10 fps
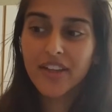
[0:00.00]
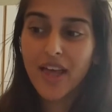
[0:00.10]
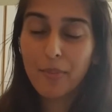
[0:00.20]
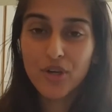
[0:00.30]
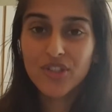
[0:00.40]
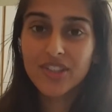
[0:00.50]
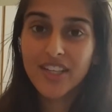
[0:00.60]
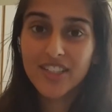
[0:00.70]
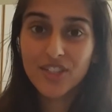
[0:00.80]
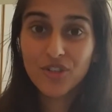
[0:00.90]
that person
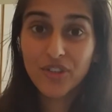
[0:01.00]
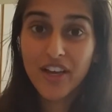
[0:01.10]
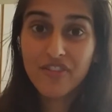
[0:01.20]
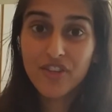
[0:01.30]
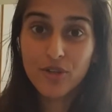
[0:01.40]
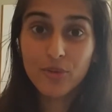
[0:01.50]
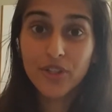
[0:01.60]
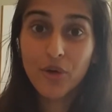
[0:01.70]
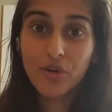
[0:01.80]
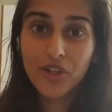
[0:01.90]
that is in your life that you're
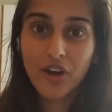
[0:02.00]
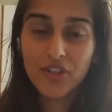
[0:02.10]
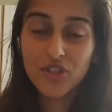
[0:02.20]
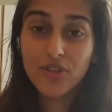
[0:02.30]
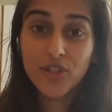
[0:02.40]
really holding on to,